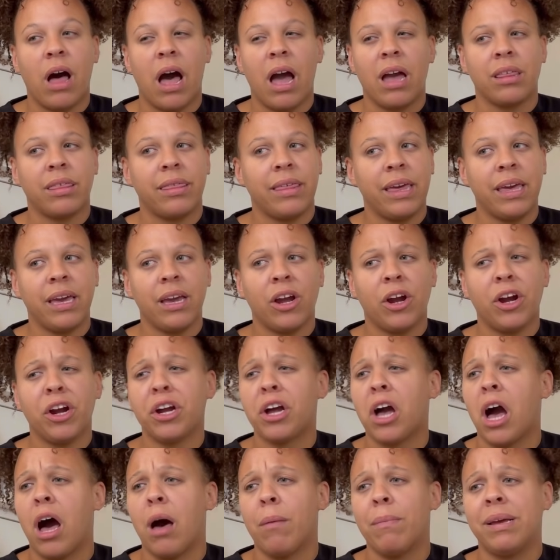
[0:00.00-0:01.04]
I think her
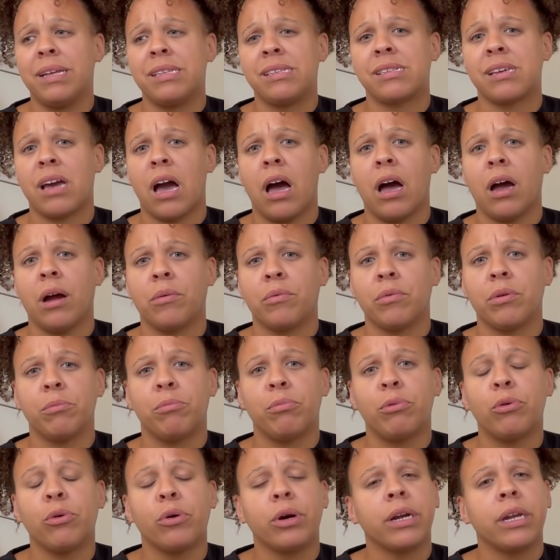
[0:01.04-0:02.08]
comments got
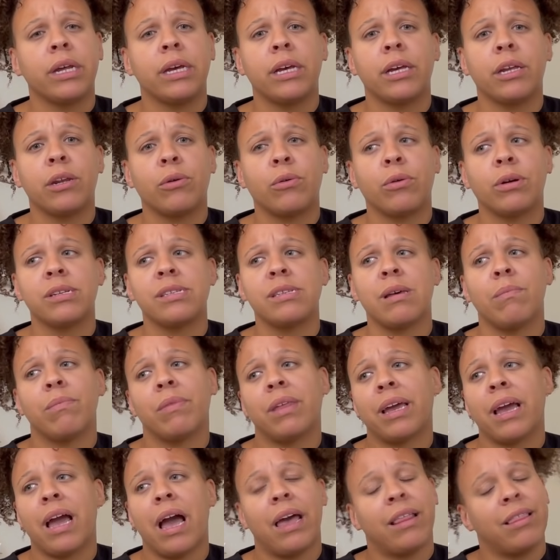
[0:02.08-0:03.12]
reported or
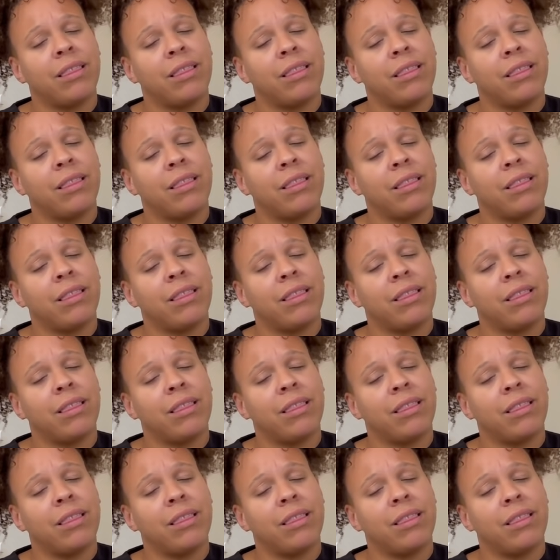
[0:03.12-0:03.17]
something.